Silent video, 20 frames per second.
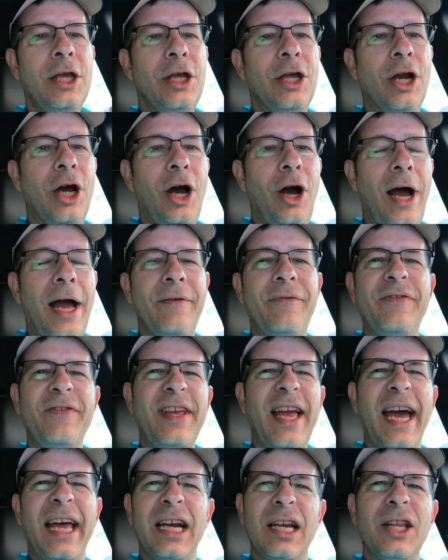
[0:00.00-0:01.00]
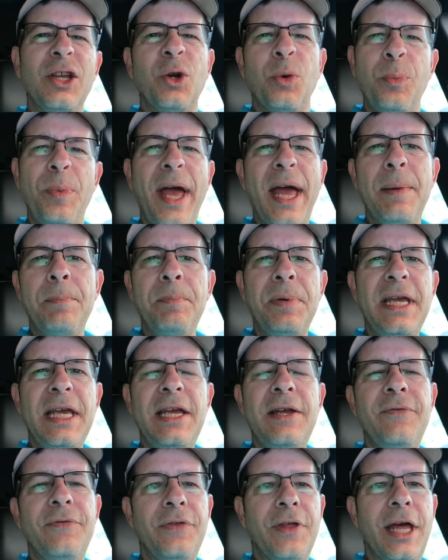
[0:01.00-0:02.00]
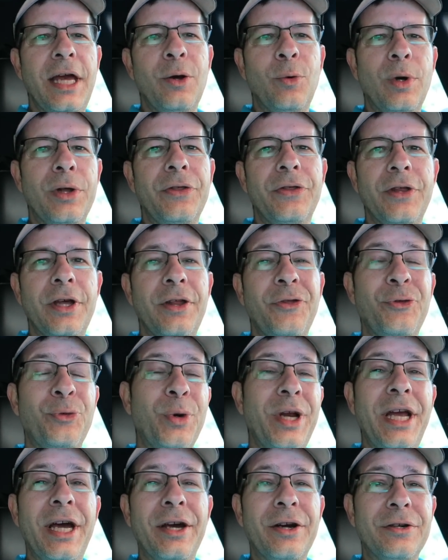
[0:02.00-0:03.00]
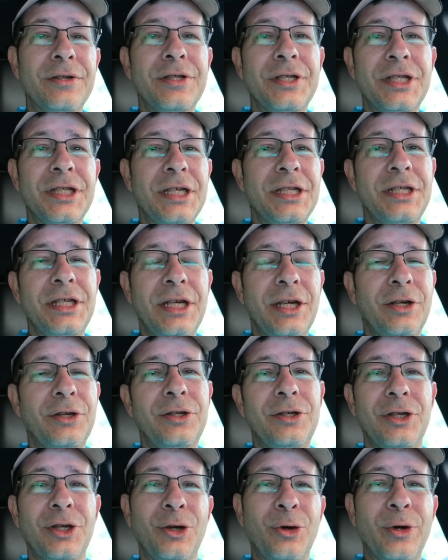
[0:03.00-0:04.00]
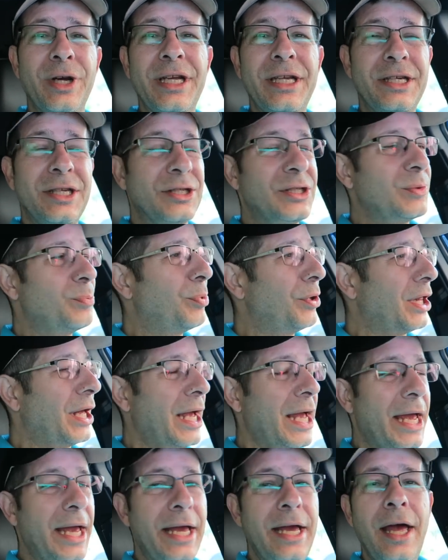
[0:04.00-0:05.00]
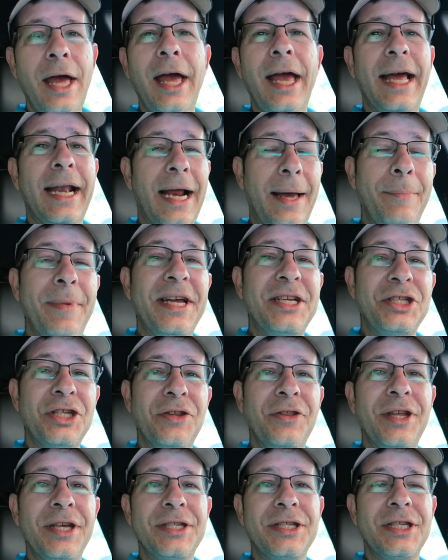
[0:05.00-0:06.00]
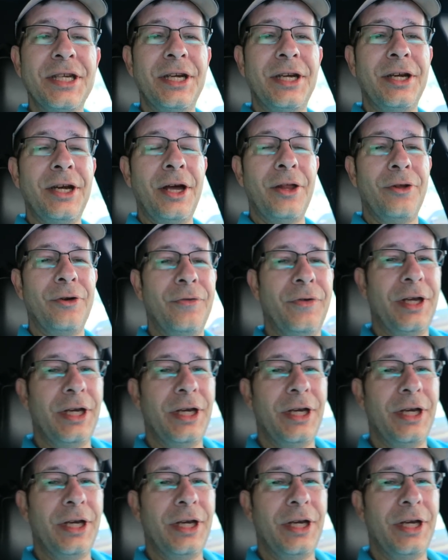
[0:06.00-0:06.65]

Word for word: You know, I've got a little pet peeve thing with the 360-degree display, and I mentioned this in another